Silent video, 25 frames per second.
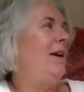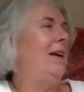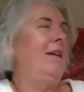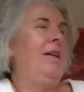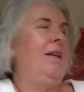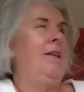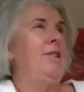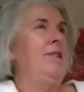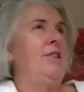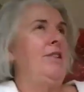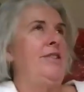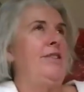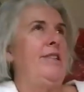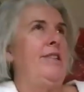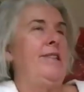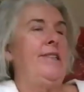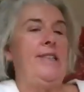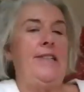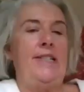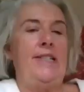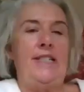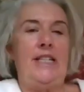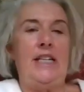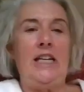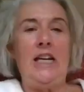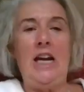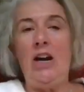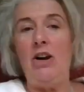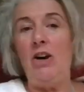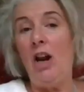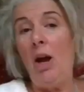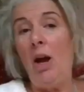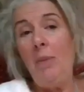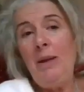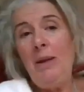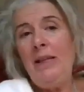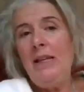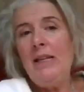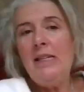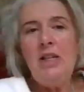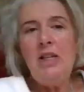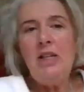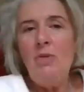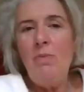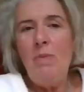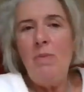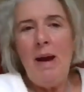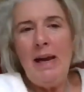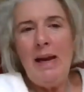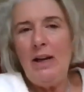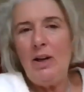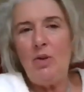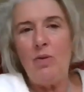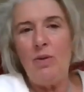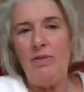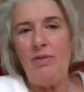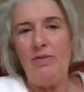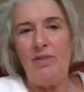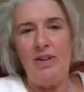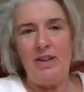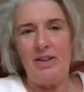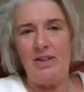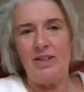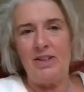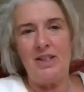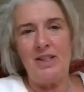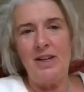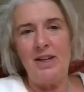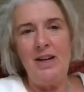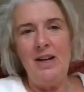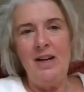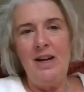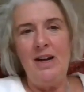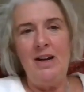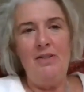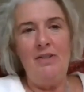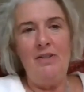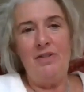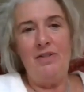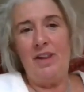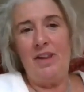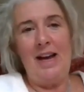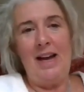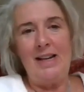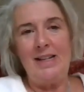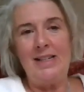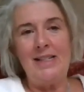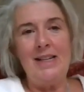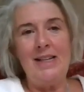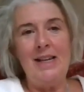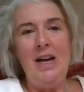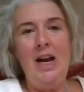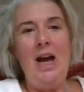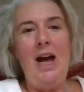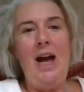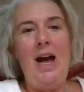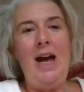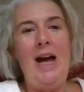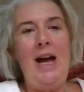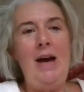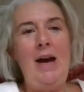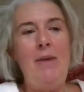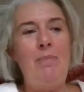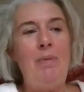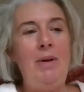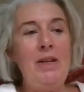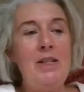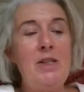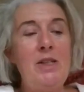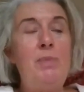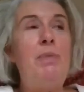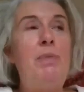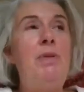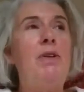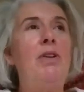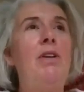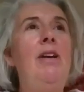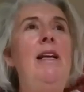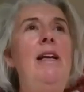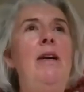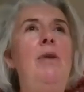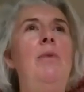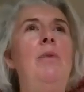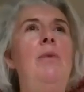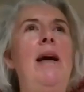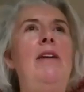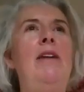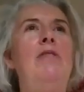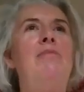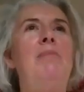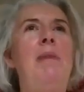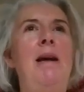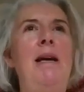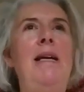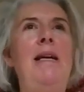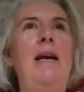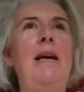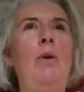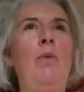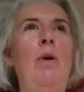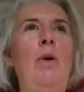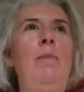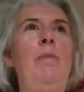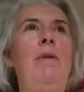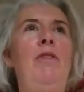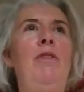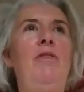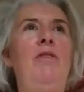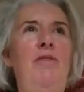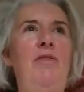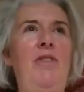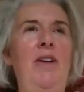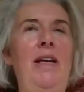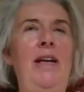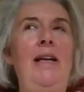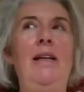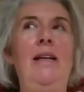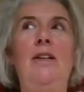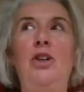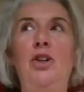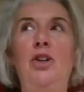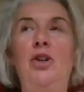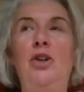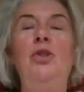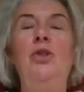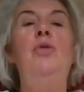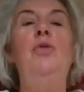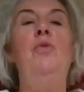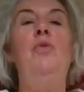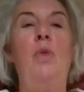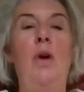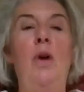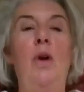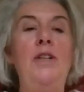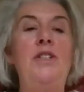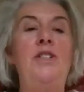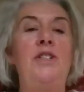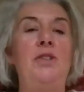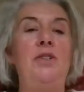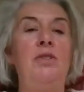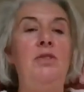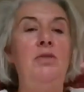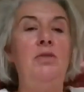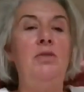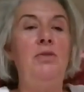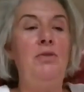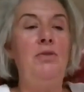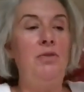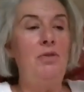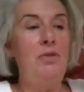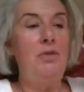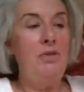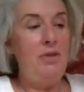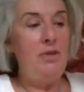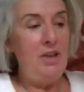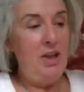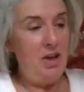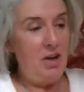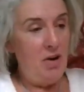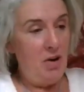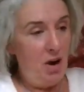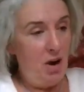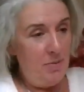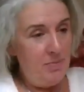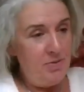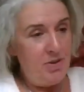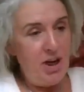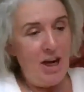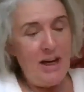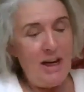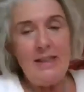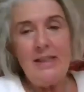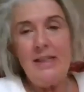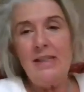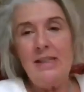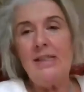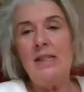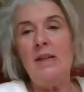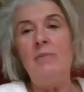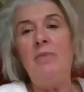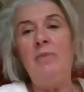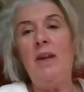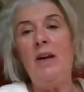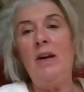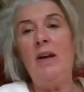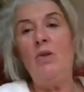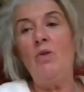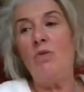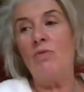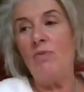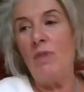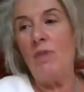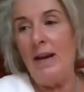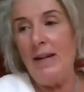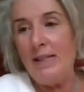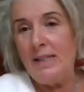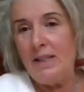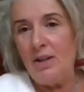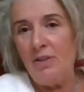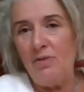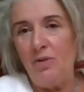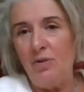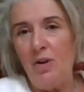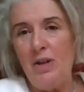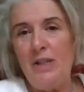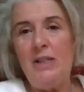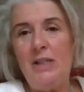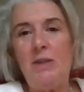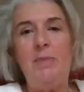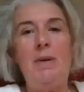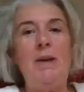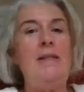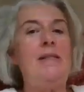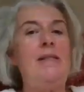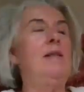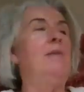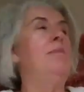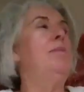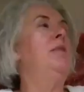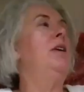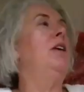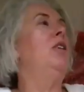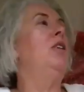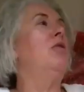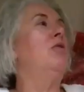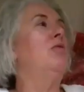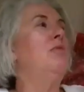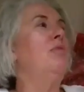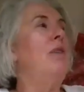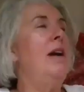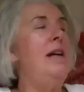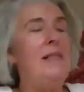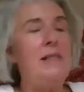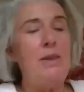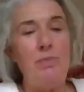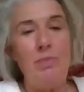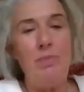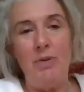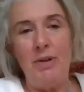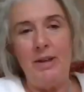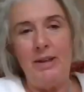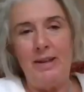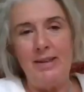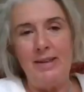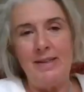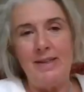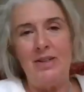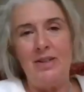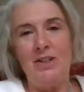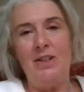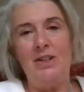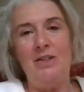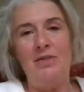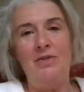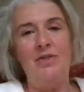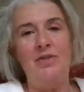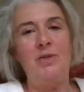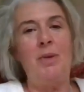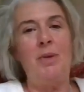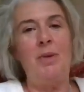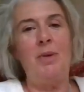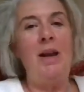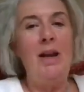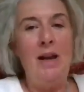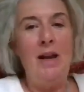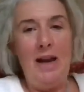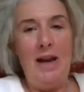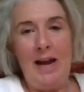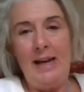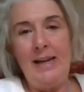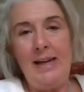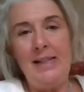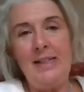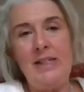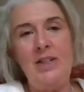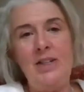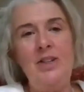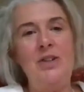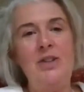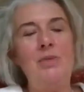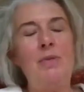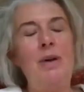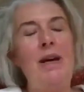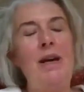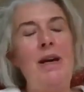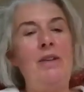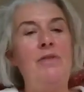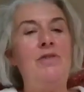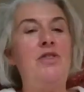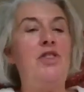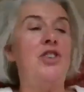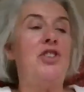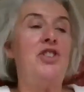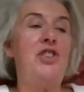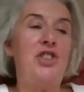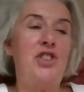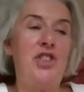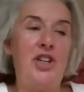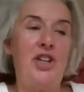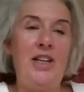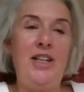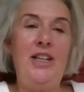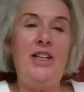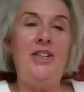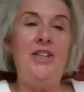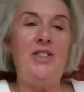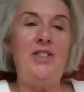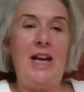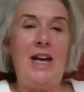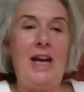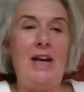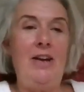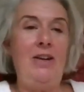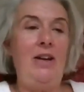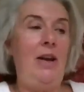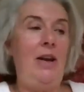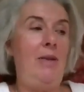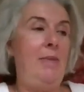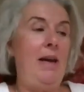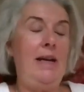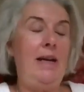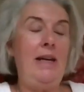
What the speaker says: my God, you're just such a Karen. I mean, there's no male equivalent for that. But it's purely a way of making women feel who want to, object to something or raise their voice about something or raise a point that's uncomfortable. And it's another way of just shutting you down and